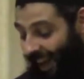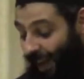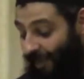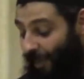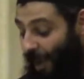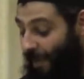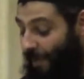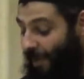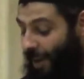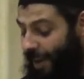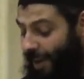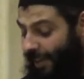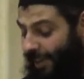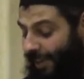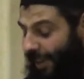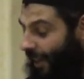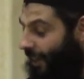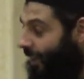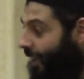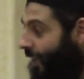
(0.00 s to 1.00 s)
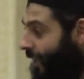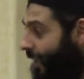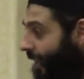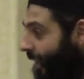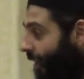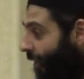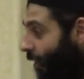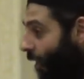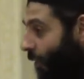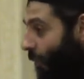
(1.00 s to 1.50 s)
I'm amazed at the
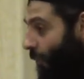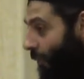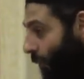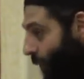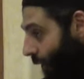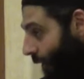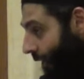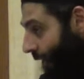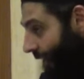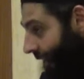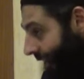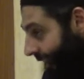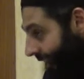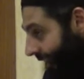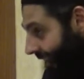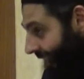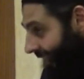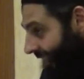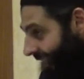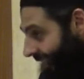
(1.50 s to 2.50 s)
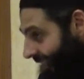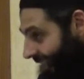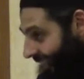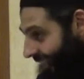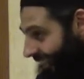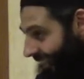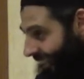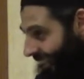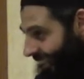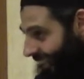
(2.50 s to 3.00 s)
seeker of purity.
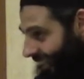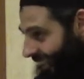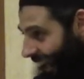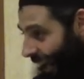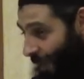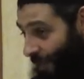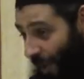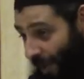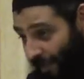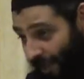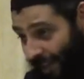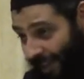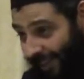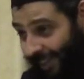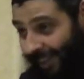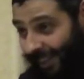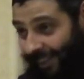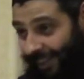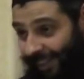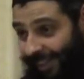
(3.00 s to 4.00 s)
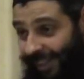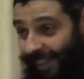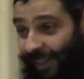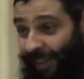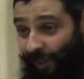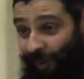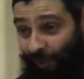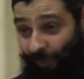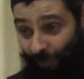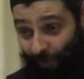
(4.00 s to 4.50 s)
I'm amazed at the
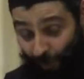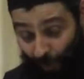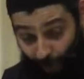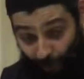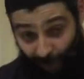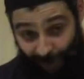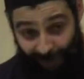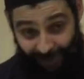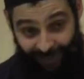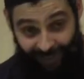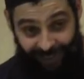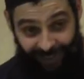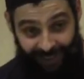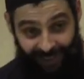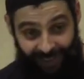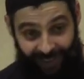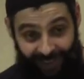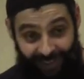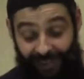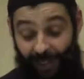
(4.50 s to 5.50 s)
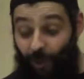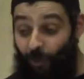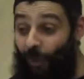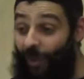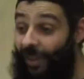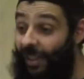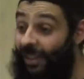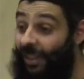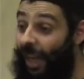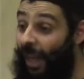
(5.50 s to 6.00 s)
seeker of purity. That
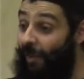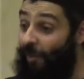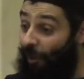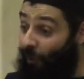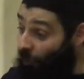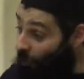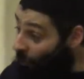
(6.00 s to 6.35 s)
when the time